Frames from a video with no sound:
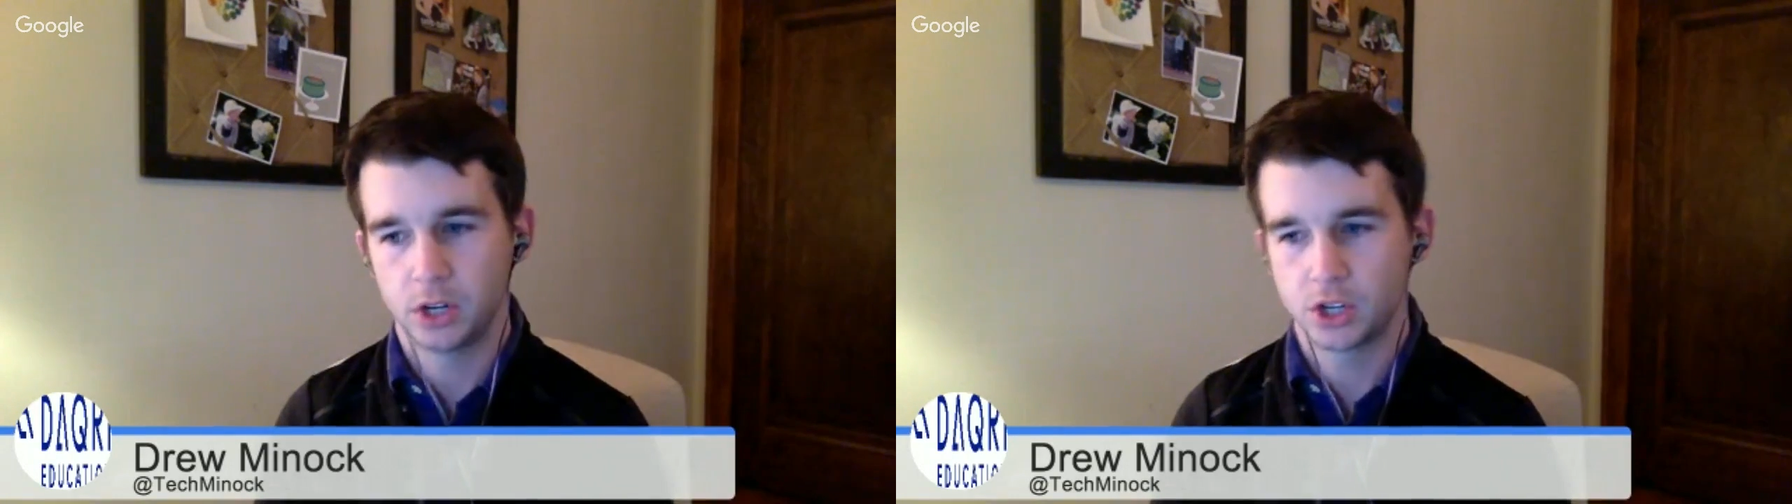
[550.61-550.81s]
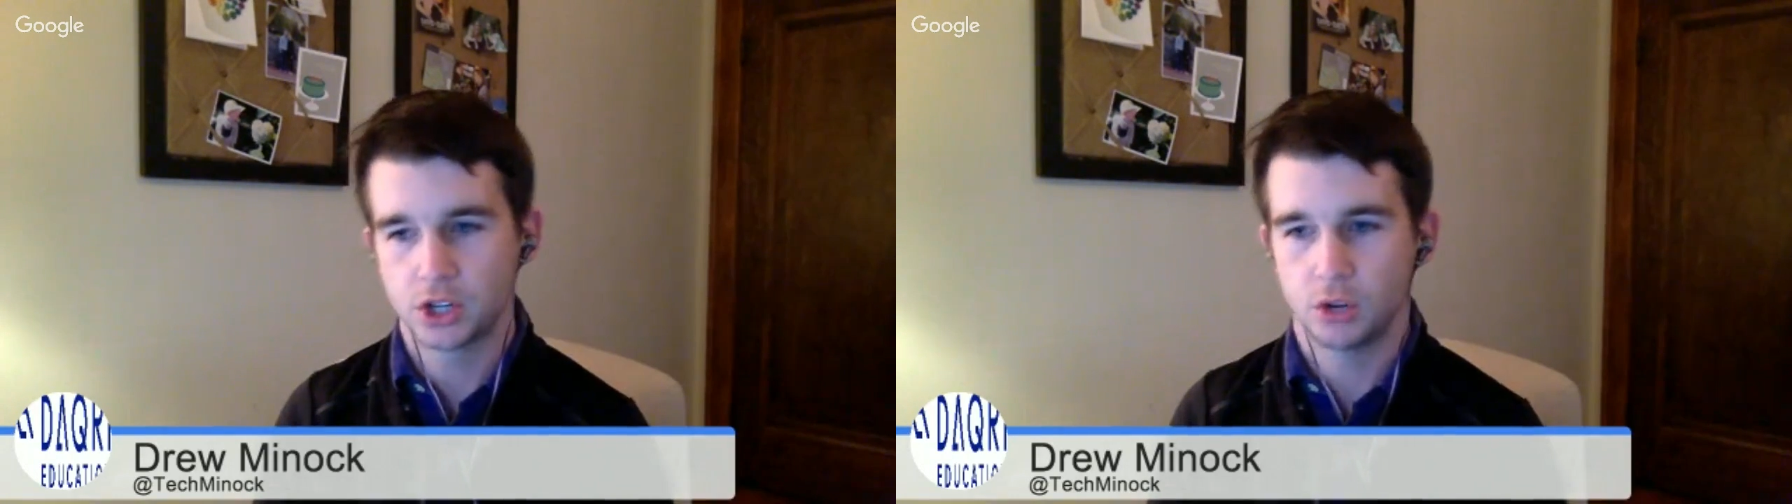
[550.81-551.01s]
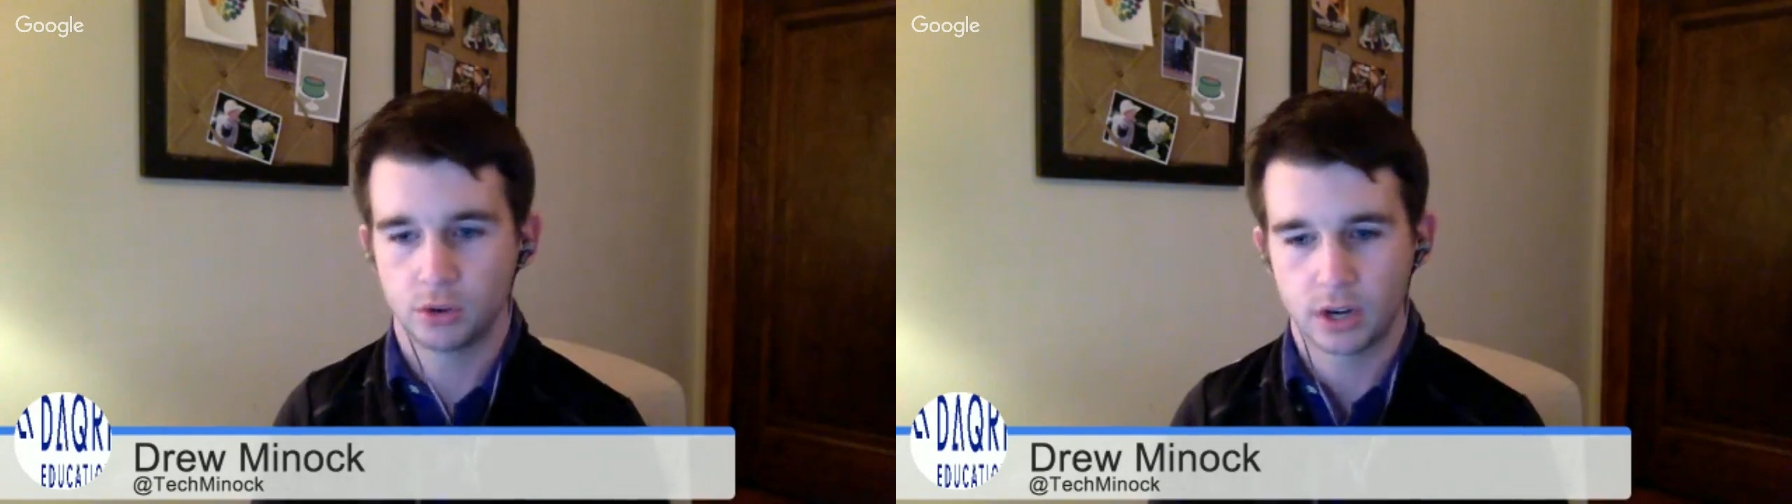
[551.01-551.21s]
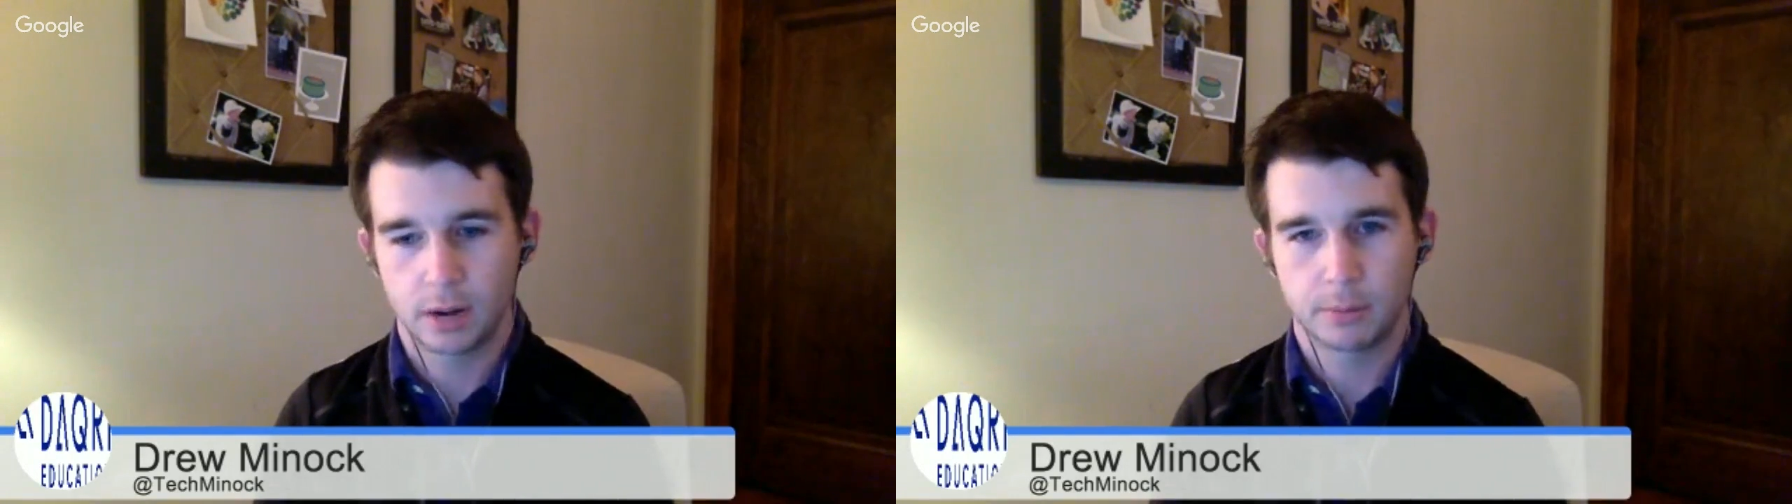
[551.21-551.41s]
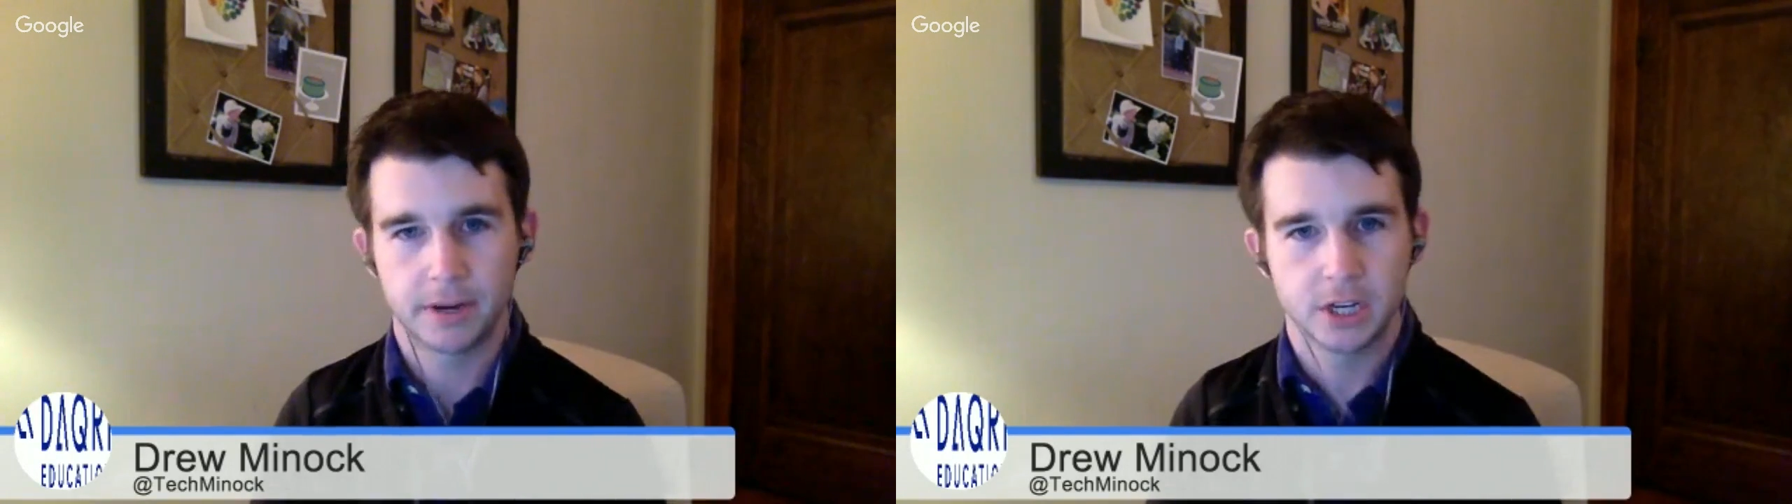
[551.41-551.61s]
show their
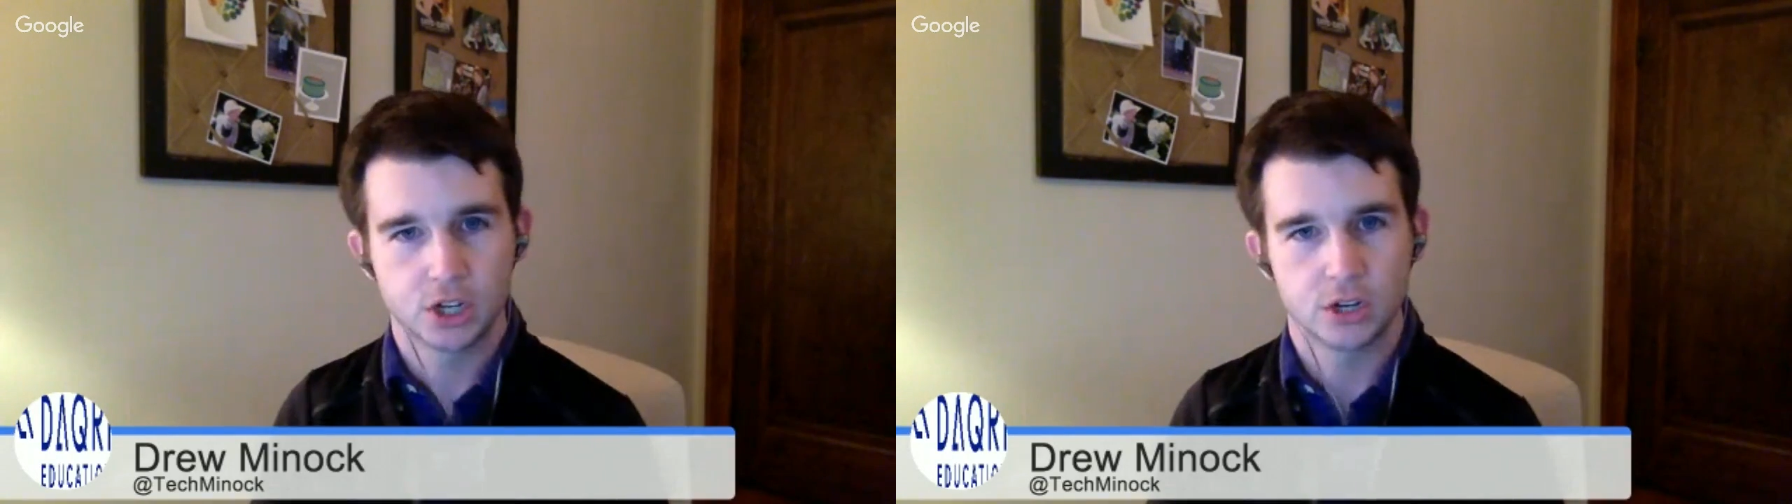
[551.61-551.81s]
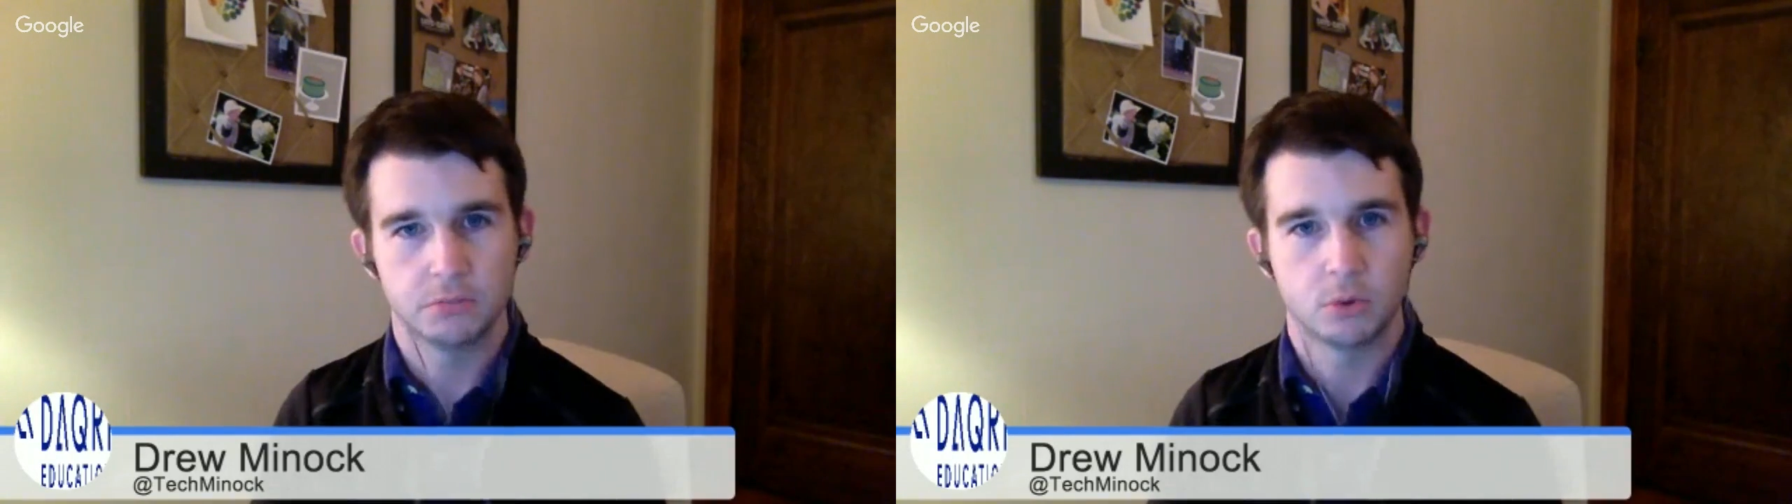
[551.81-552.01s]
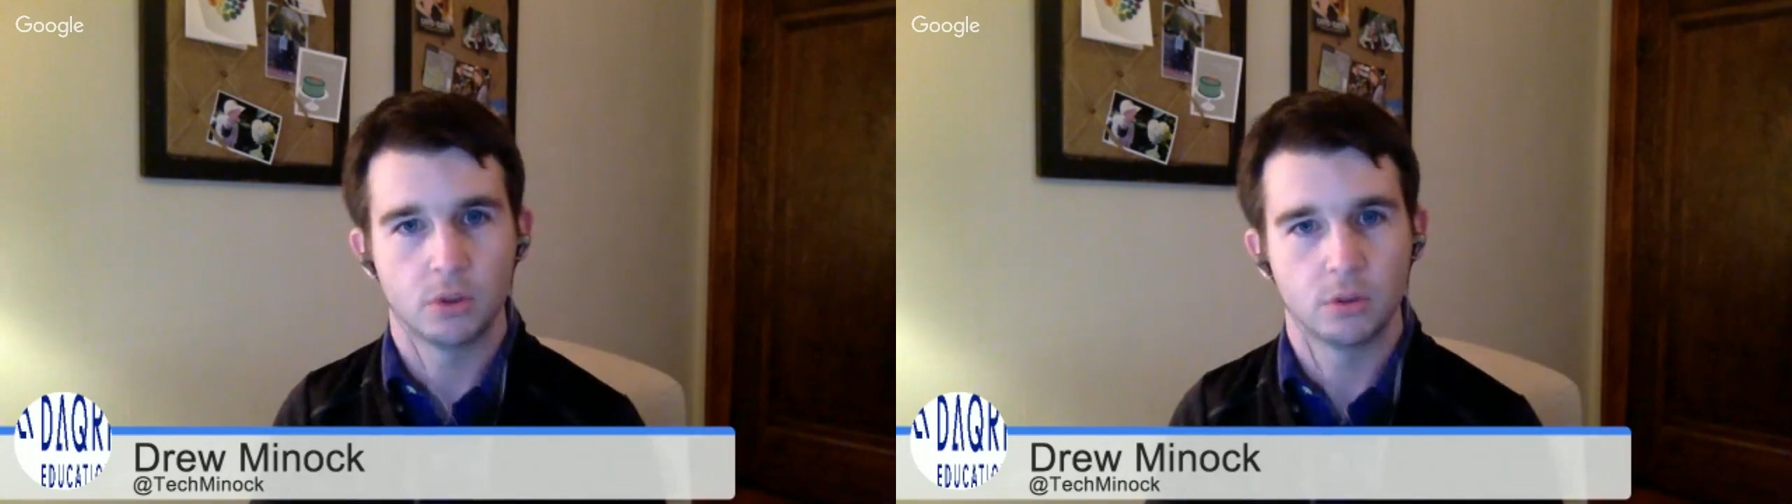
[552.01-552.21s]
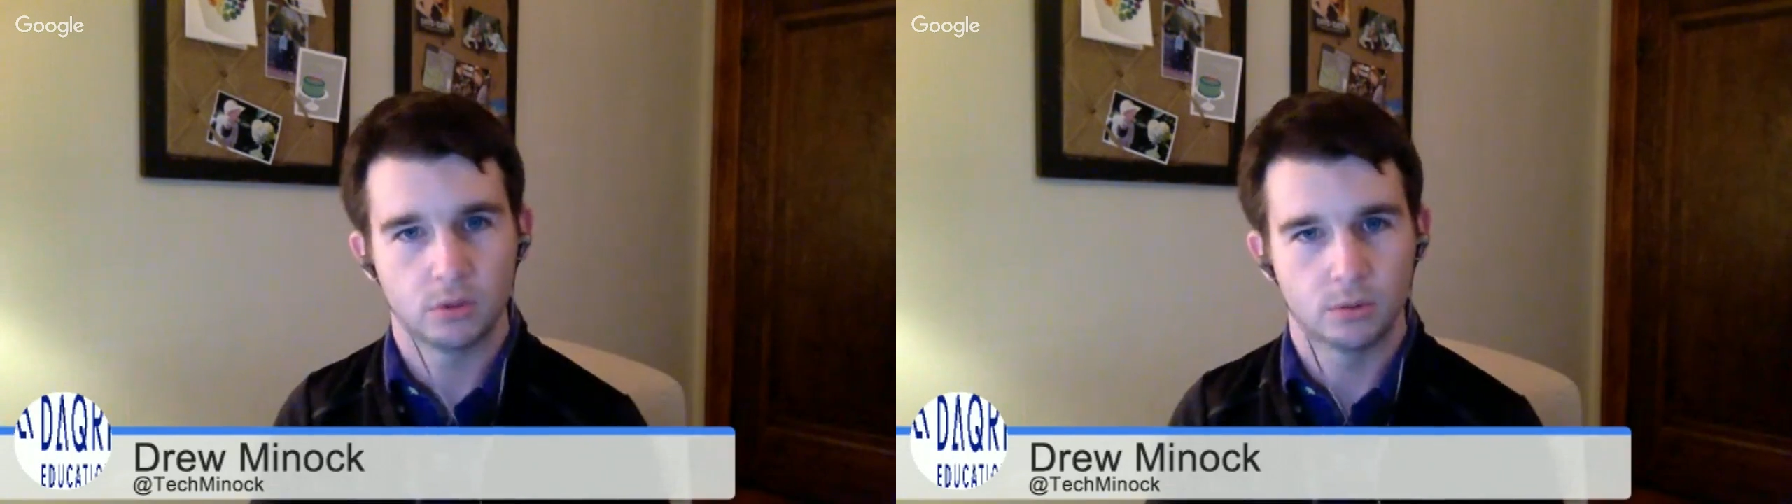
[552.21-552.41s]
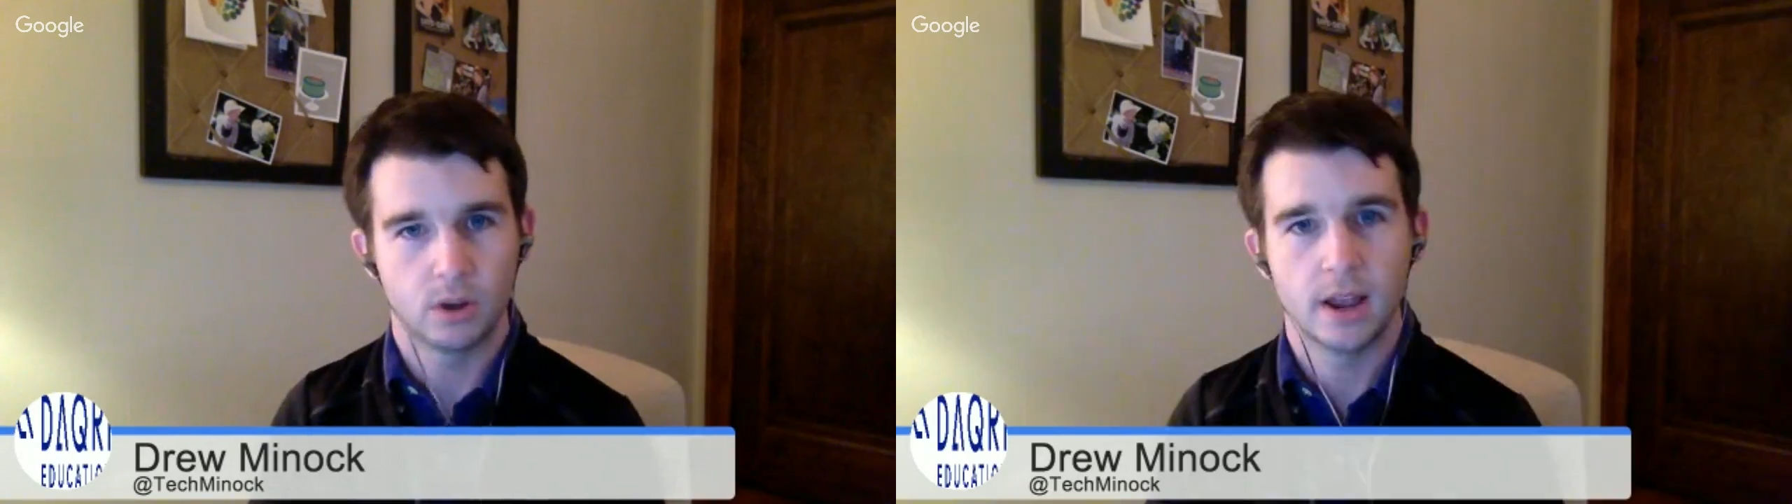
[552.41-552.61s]
comprehension in more than
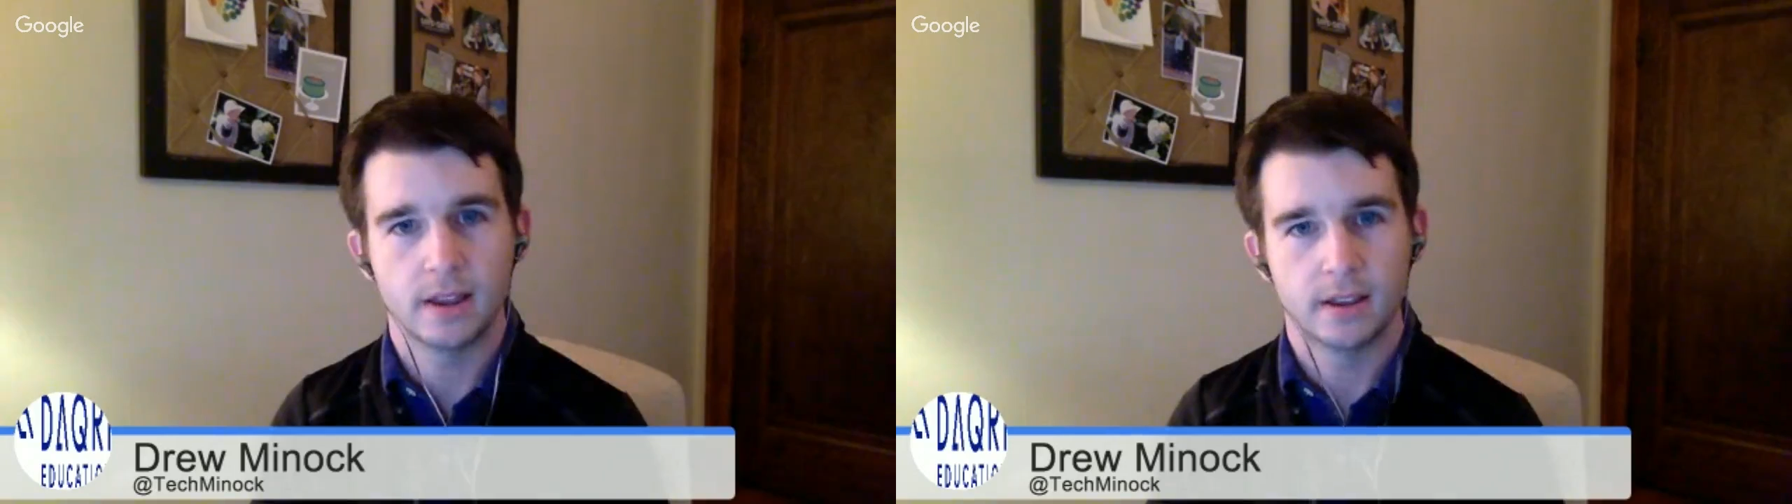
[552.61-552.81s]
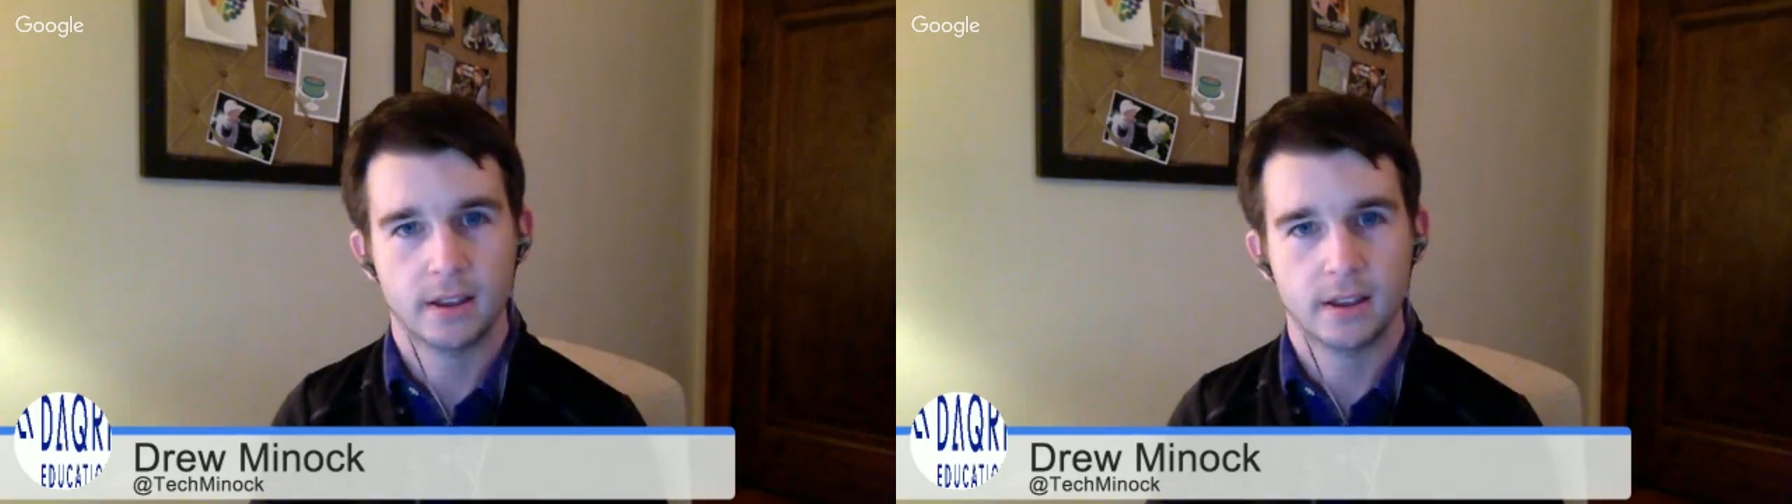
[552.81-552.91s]
one way.